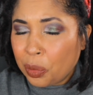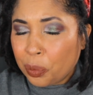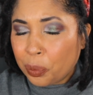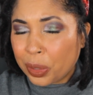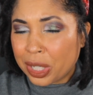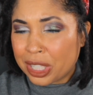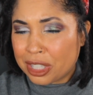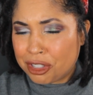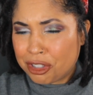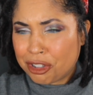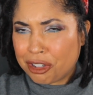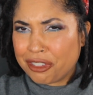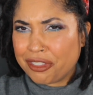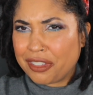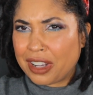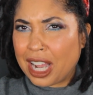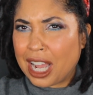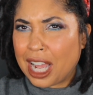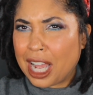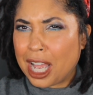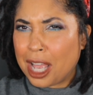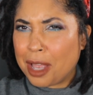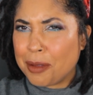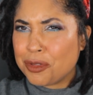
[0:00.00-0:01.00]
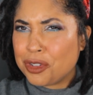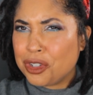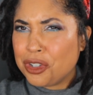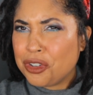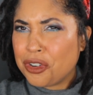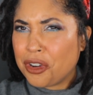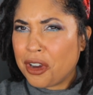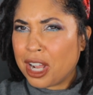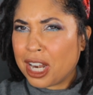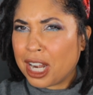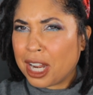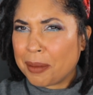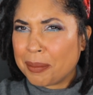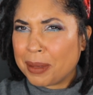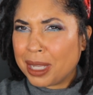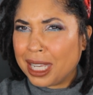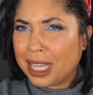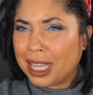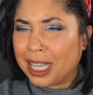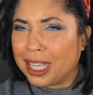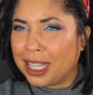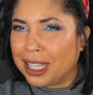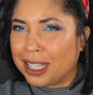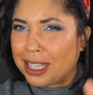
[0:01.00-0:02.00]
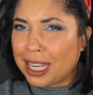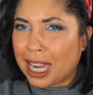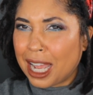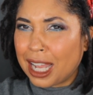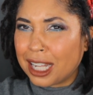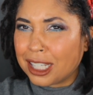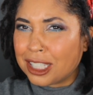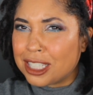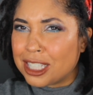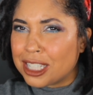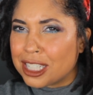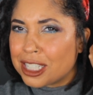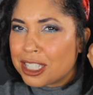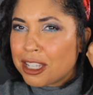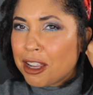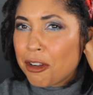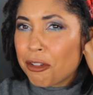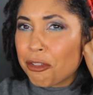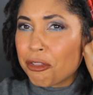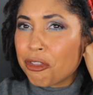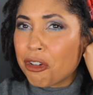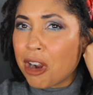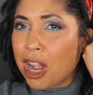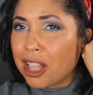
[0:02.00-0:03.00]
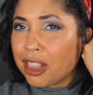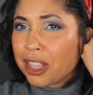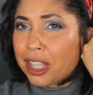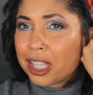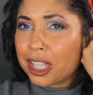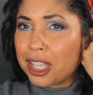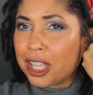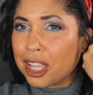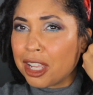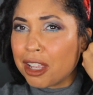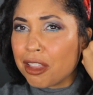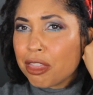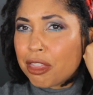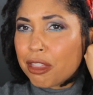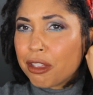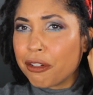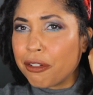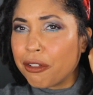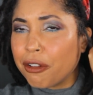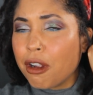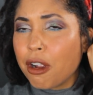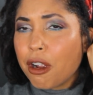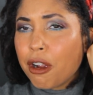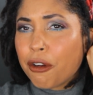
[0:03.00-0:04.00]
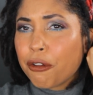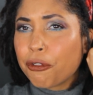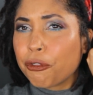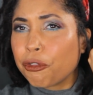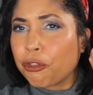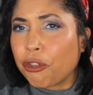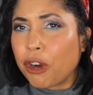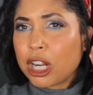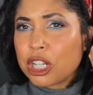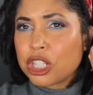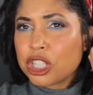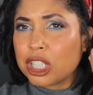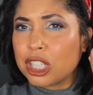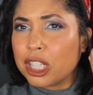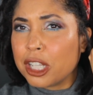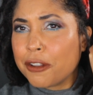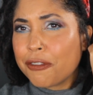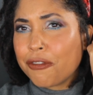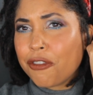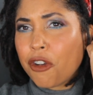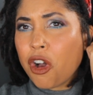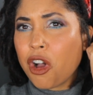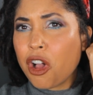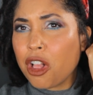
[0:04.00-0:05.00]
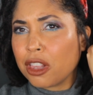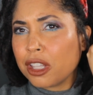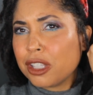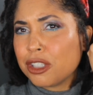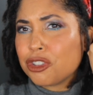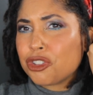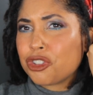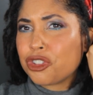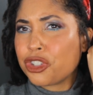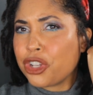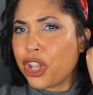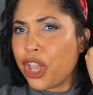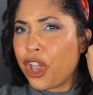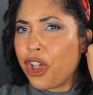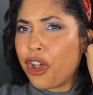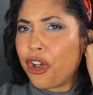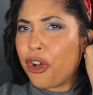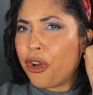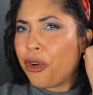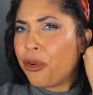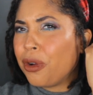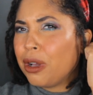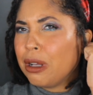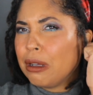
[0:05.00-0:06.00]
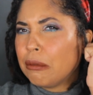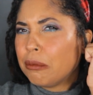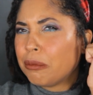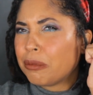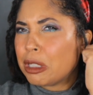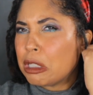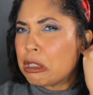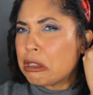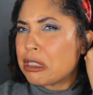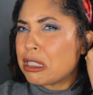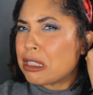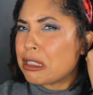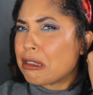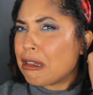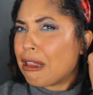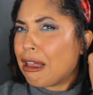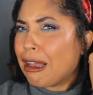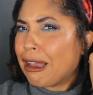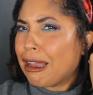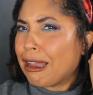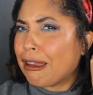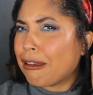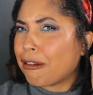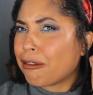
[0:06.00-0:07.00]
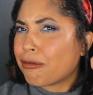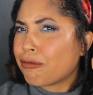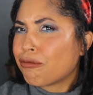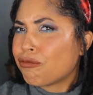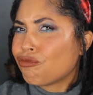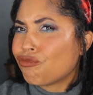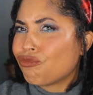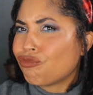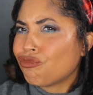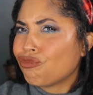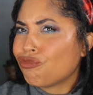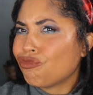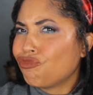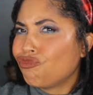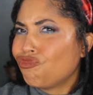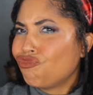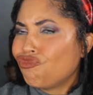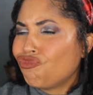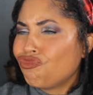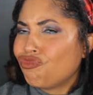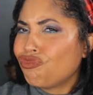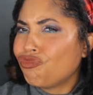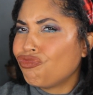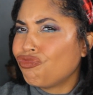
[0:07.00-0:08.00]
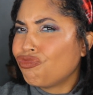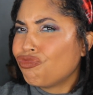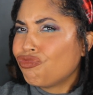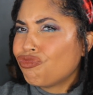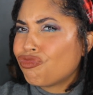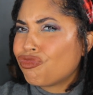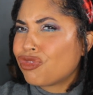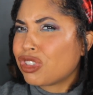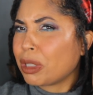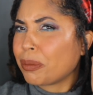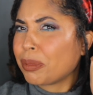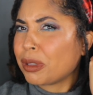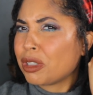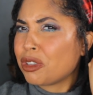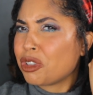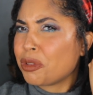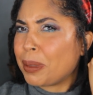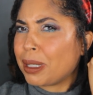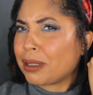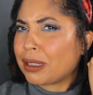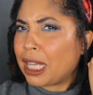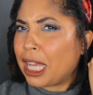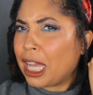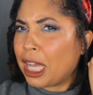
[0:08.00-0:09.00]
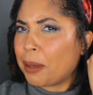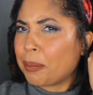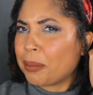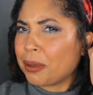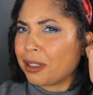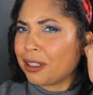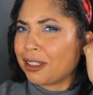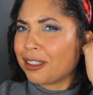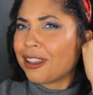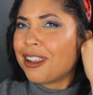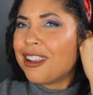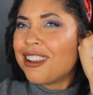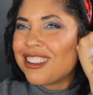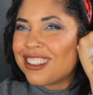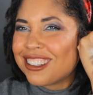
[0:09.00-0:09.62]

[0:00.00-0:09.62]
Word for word: winter vibes, you know what I mean? Not just frolicking in the freshly fallen snow. This is like, mm, something's about to happen.